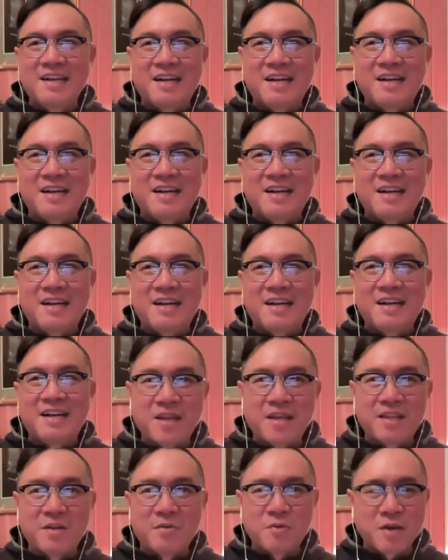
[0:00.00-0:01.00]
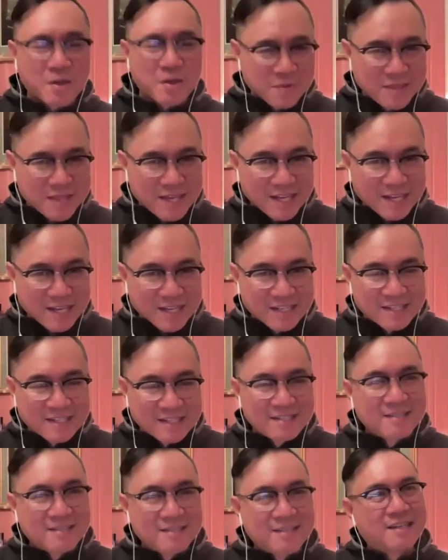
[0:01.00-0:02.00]
Um, and then right when that
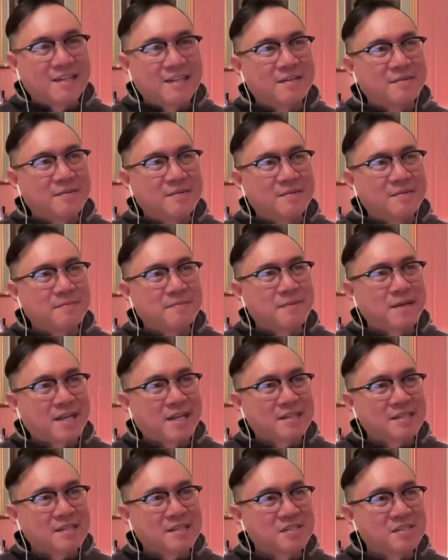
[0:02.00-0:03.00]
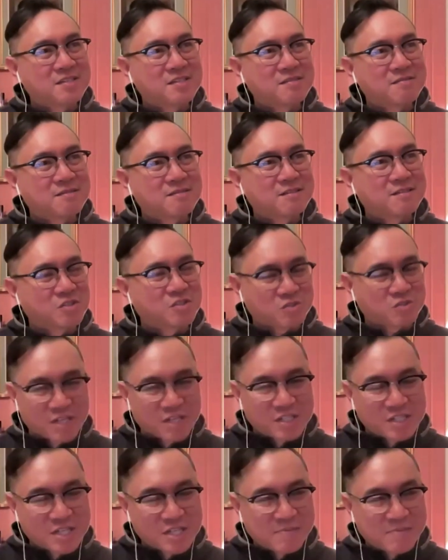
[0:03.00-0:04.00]
ended, um, I got this
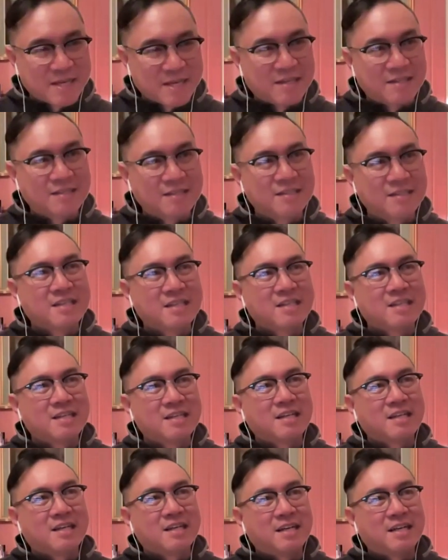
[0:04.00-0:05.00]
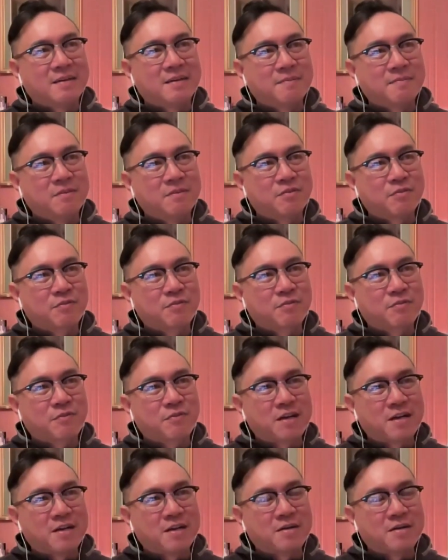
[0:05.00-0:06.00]
strange email um,
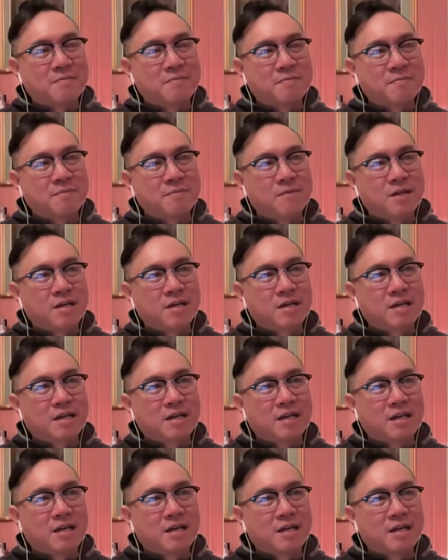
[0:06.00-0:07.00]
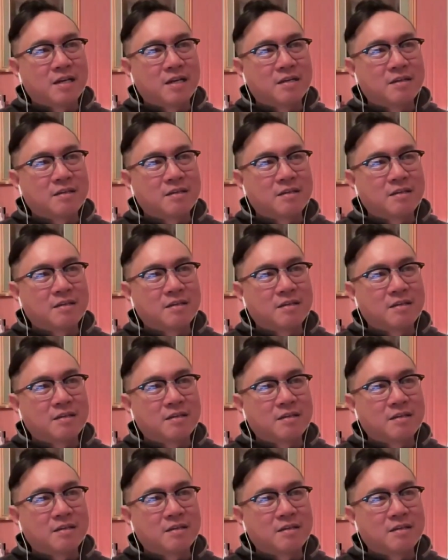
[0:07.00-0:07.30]
from uh,